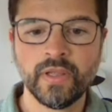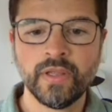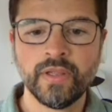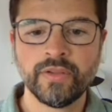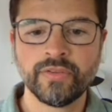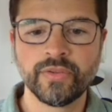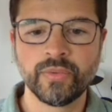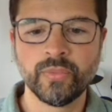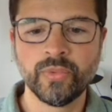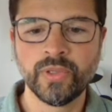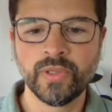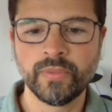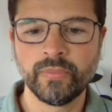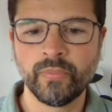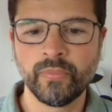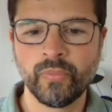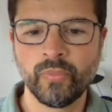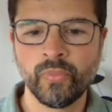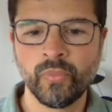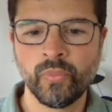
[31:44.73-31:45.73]
So
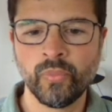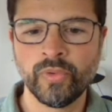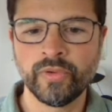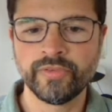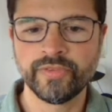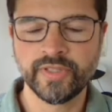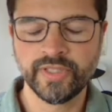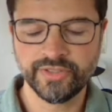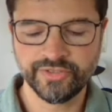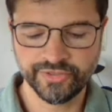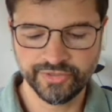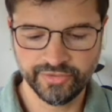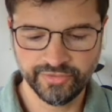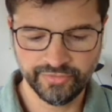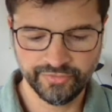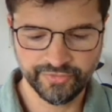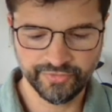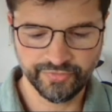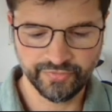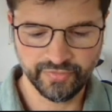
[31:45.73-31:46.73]
what version
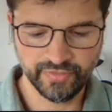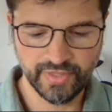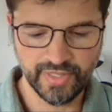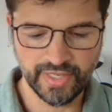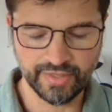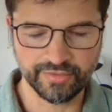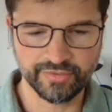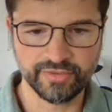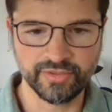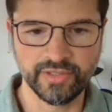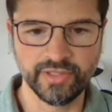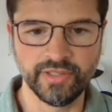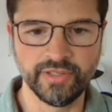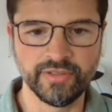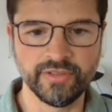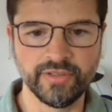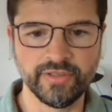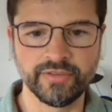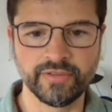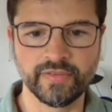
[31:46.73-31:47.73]
of Next are you
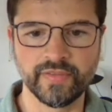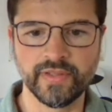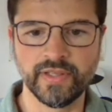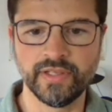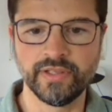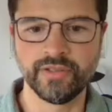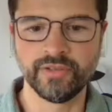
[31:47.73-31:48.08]
using there?